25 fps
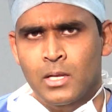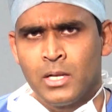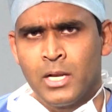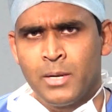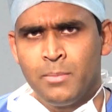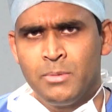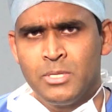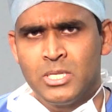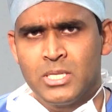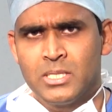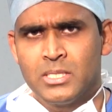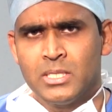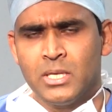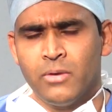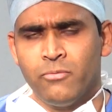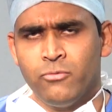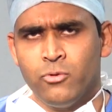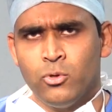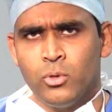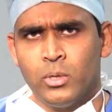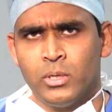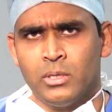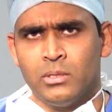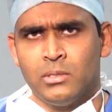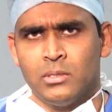Let me just give
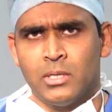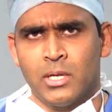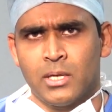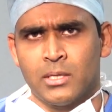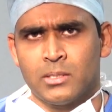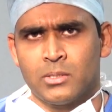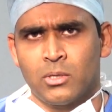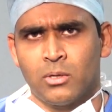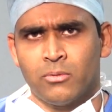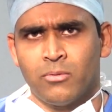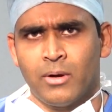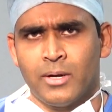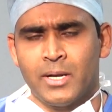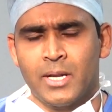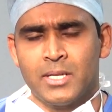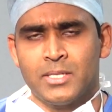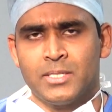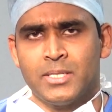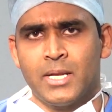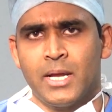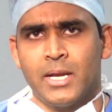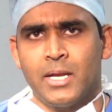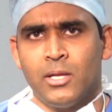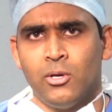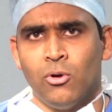you a sort of
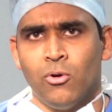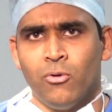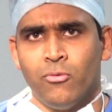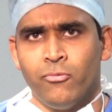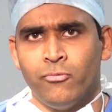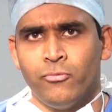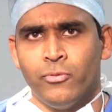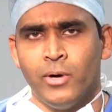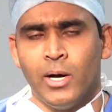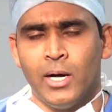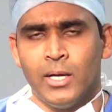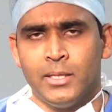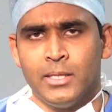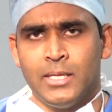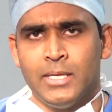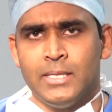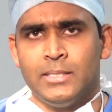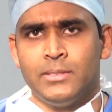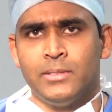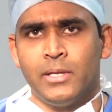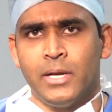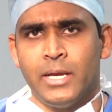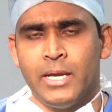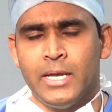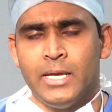understanding of uh,
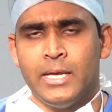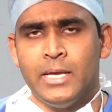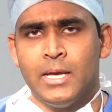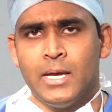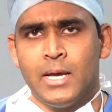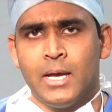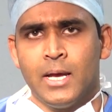these three